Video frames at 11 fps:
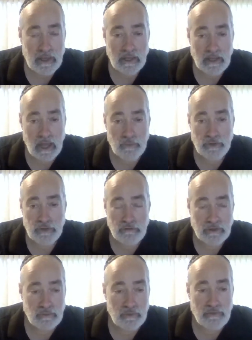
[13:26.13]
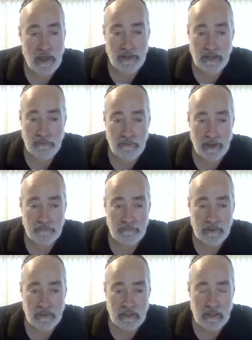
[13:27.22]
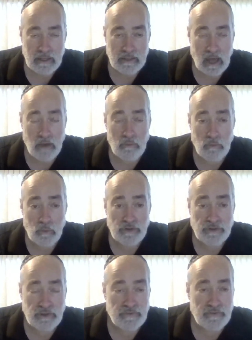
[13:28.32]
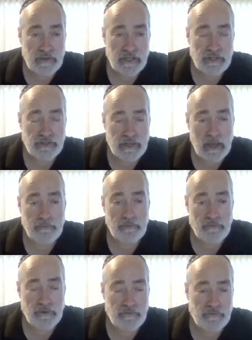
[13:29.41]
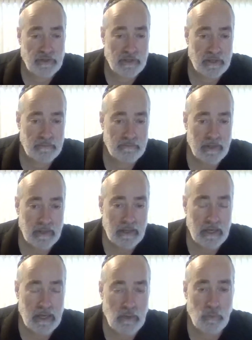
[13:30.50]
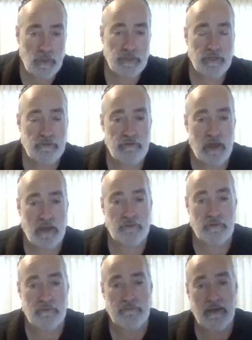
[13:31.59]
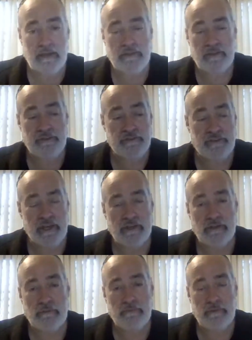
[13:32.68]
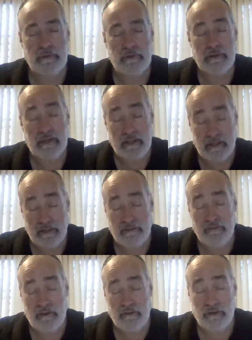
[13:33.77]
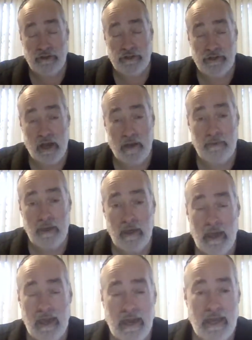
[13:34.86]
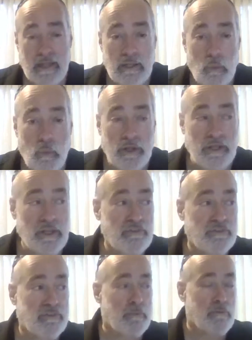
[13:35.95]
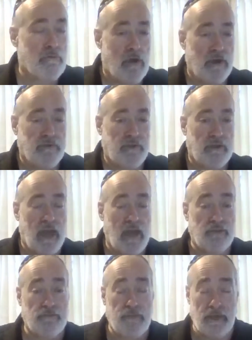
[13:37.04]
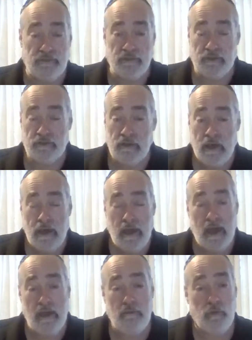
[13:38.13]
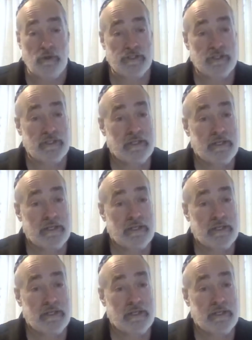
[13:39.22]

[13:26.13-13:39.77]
And I would agree with that amen. Now, we just finished chapter 15, in which he tries to make the distinction, and he does a very good job, in what he is summarizing as basics, and which